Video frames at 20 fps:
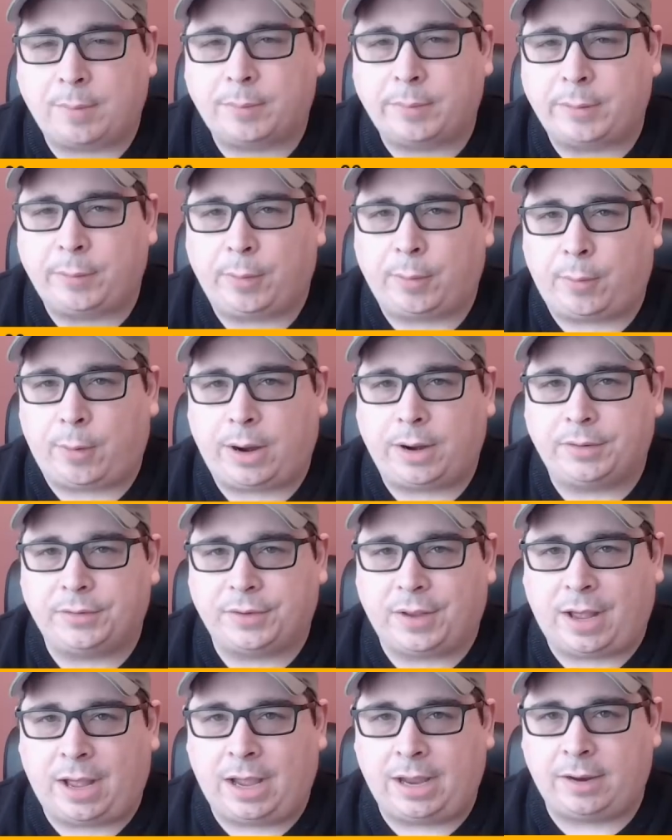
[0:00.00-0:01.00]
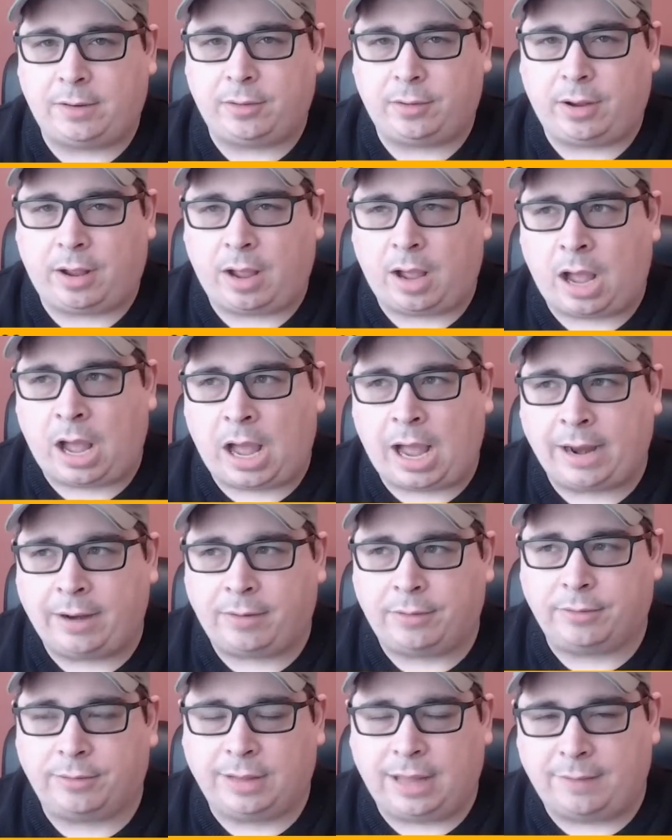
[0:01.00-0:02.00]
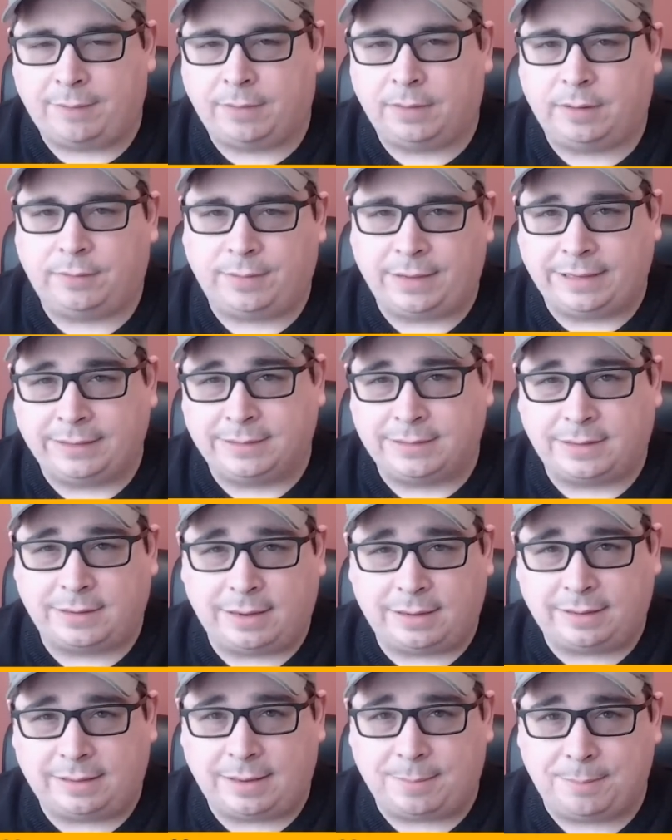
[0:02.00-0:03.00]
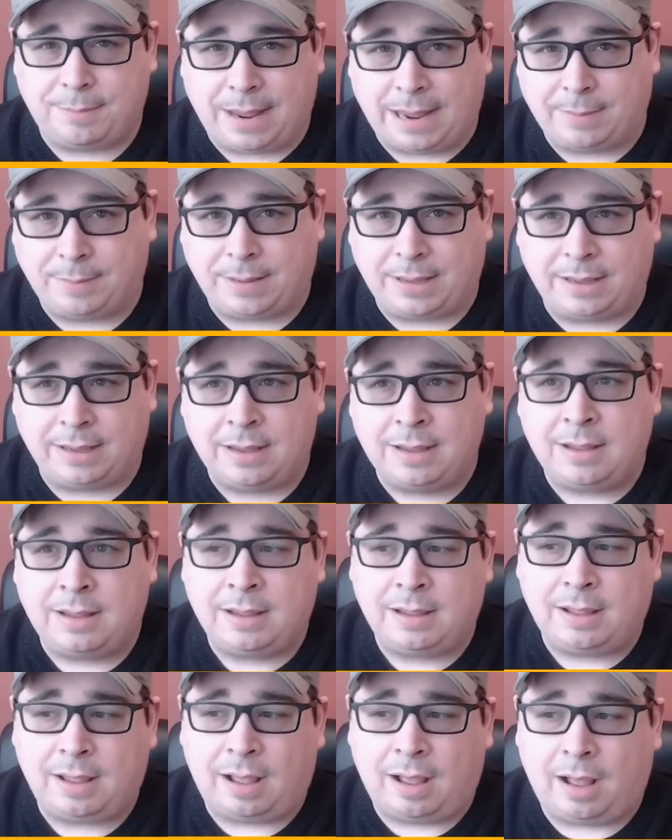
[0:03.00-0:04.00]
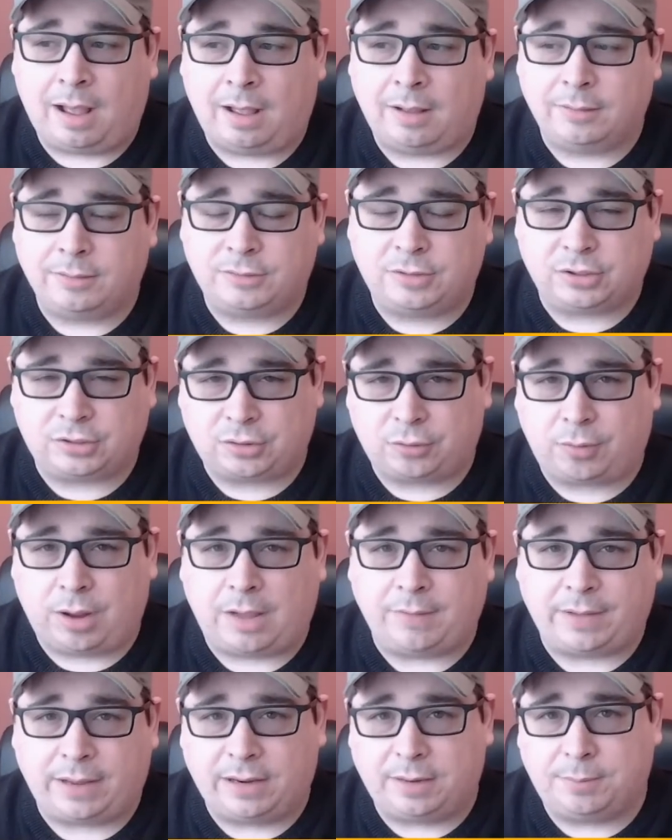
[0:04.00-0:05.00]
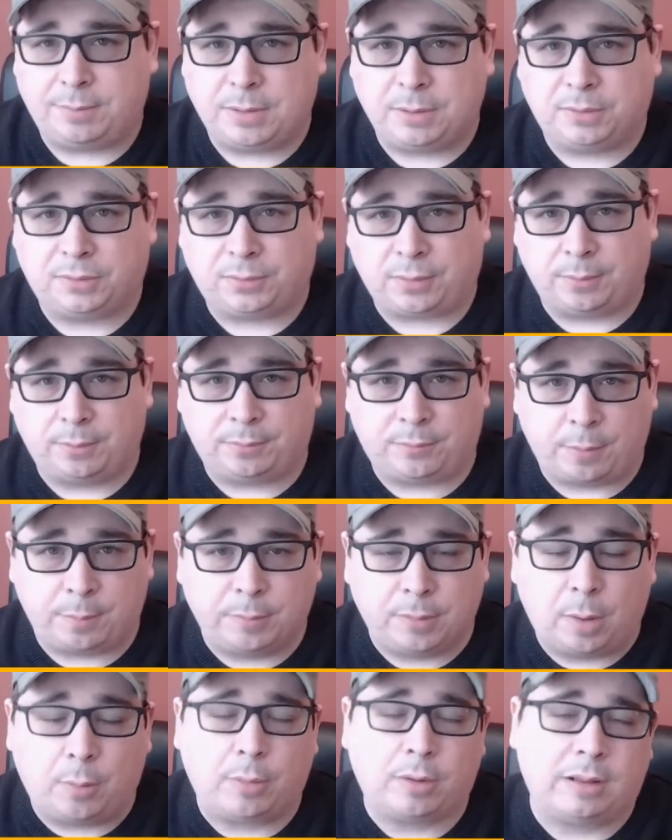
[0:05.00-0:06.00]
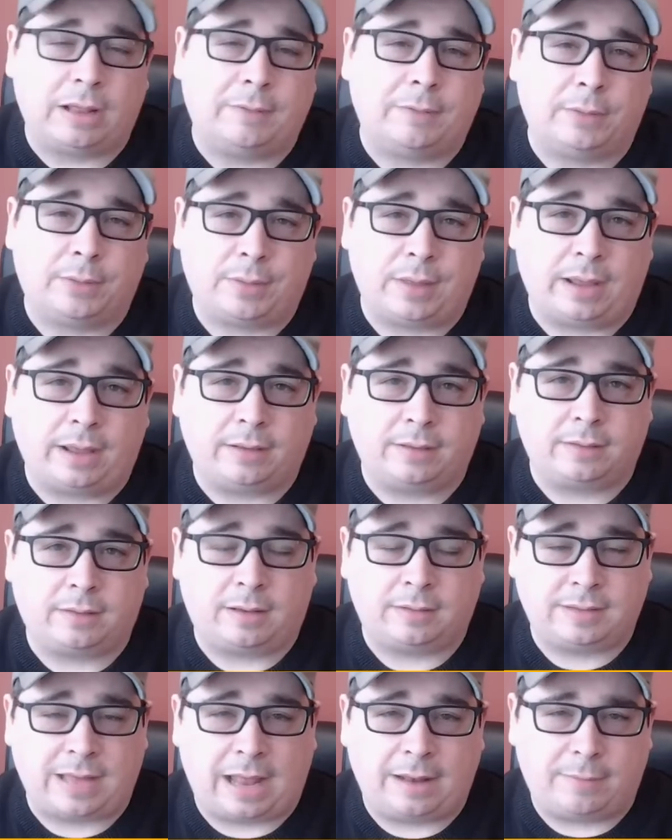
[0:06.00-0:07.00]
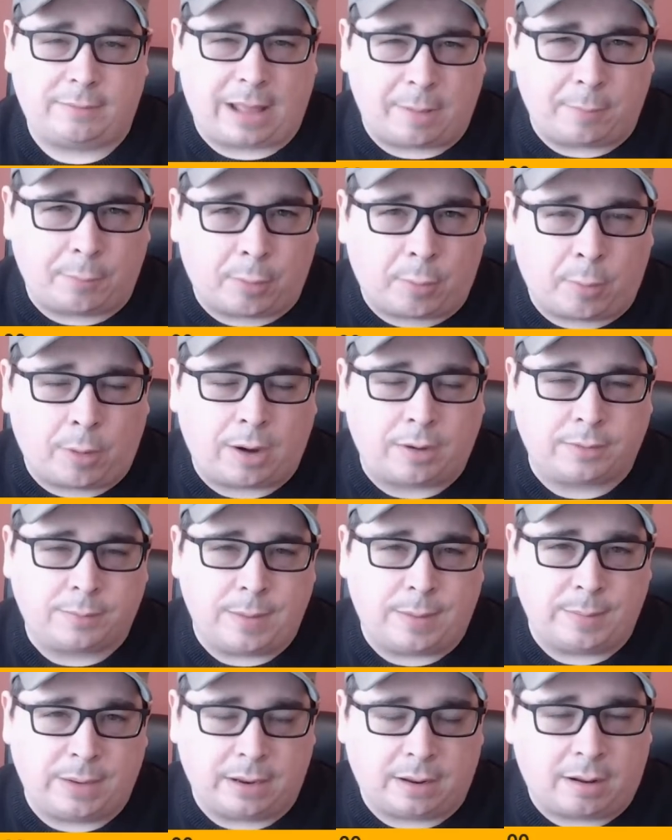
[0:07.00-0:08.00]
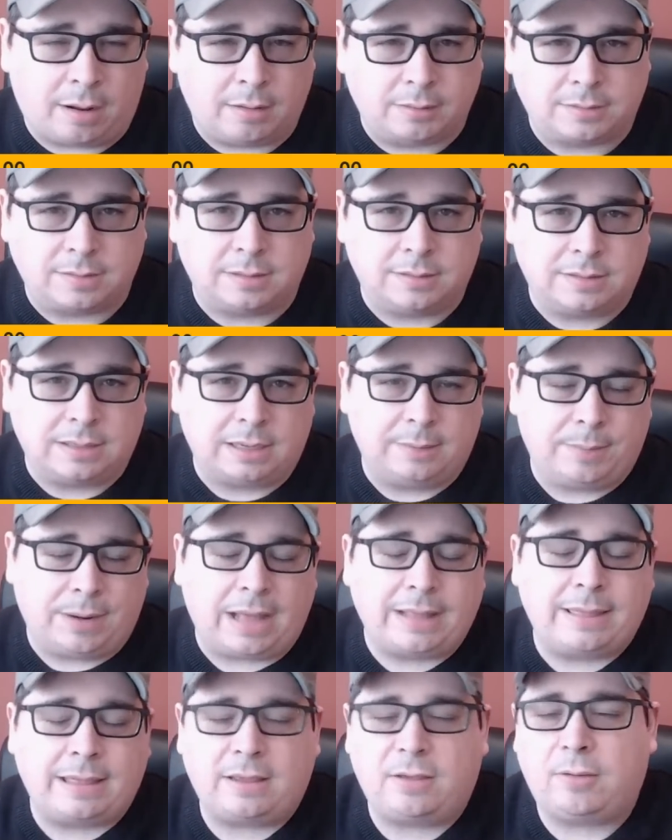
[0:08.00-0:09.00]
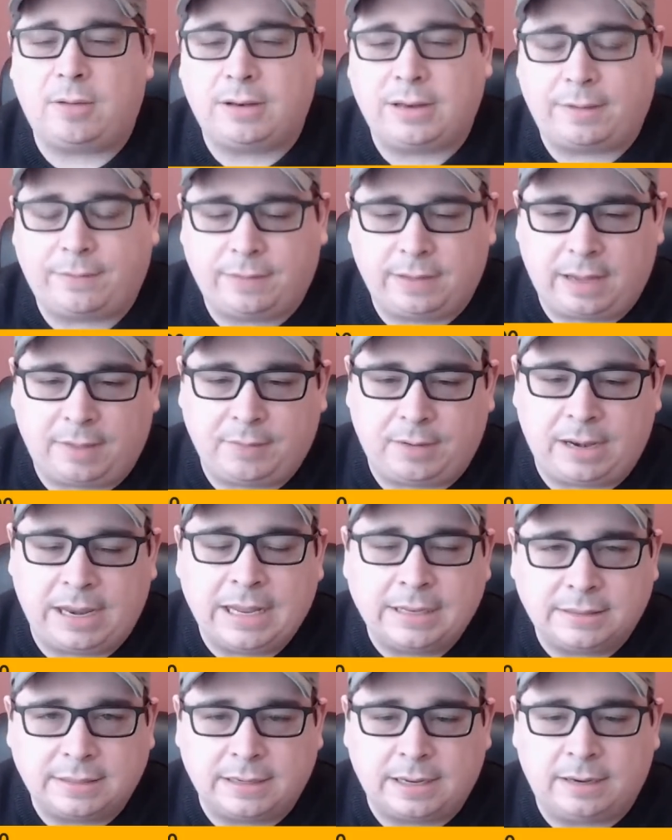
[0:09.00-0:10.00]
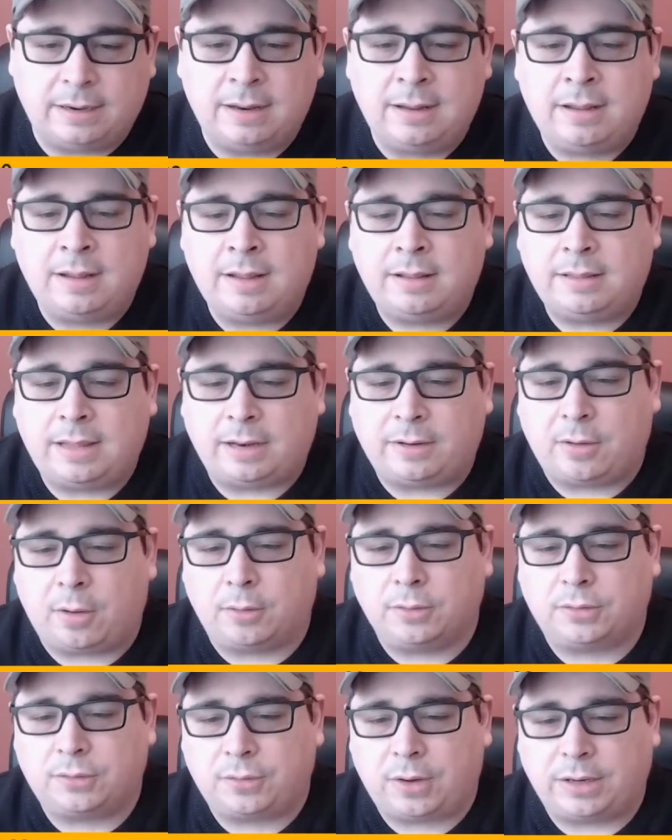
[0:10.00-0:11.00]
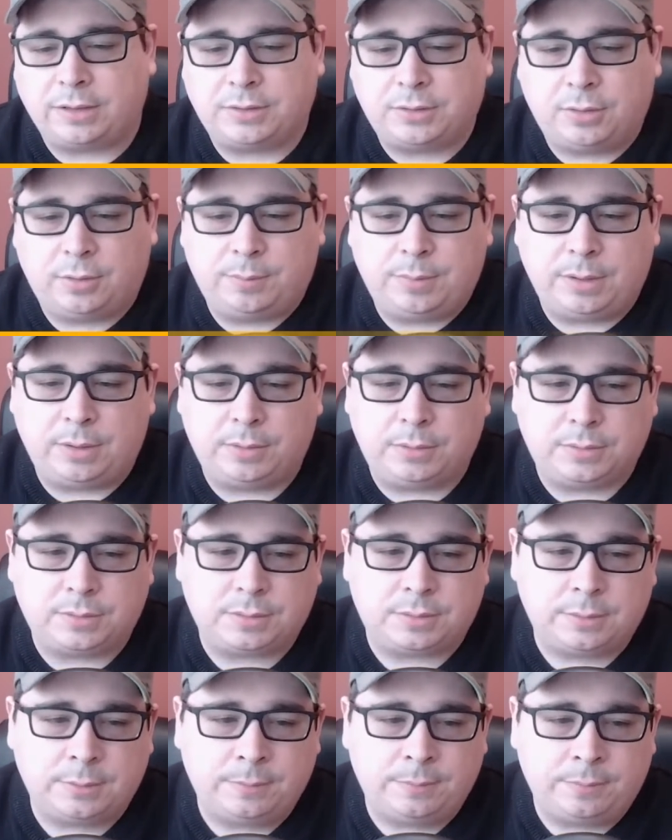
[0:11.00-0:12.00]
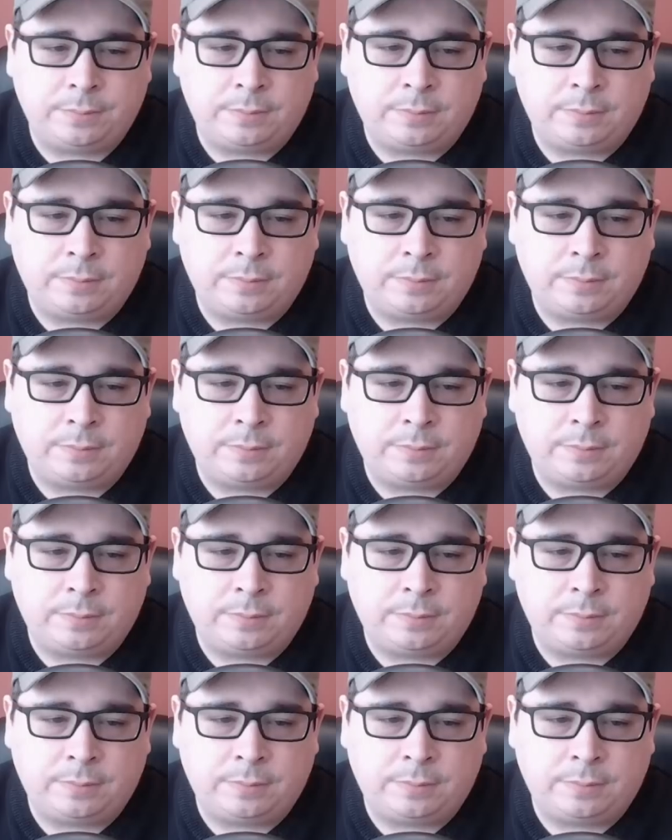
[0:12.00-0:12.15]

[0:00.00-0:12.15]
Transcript: probably requires a higher a higher level of incident than maybe uh, just arriving at abuse from from lower level things because that that requires maybe a constancy. But I think you can definitely have an incident that goes straight to abuse.